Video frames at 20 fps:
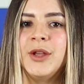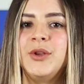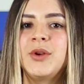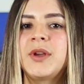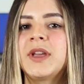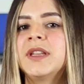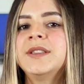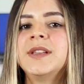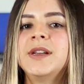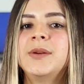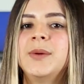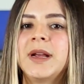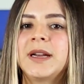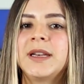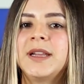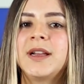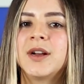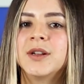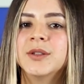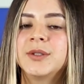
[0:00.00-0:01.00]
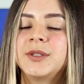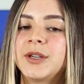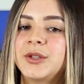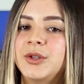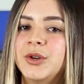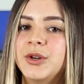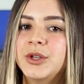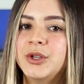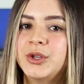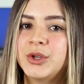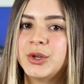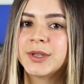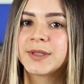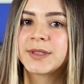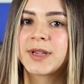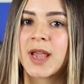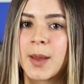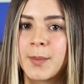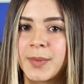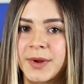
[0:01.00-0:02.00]
You can directly contact your
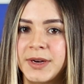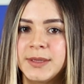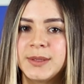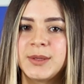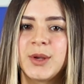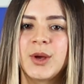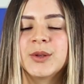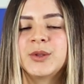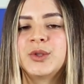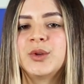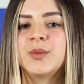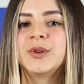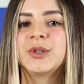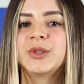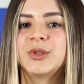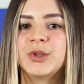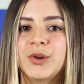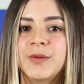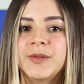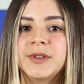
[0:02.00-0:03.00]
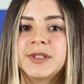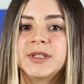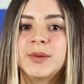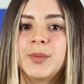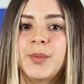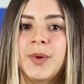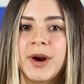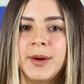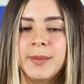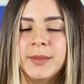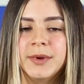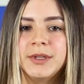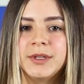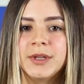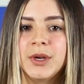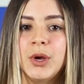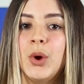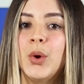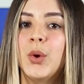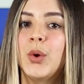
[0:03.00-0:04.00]
insurance company's customer service
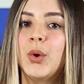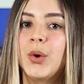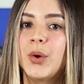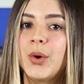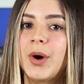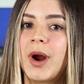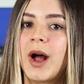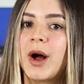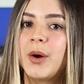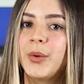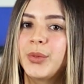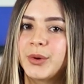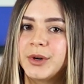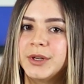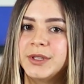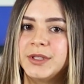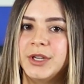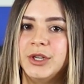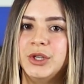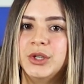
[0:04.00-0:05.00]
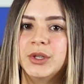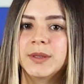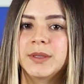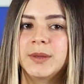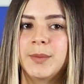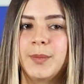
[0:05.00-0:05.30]
department or authorizations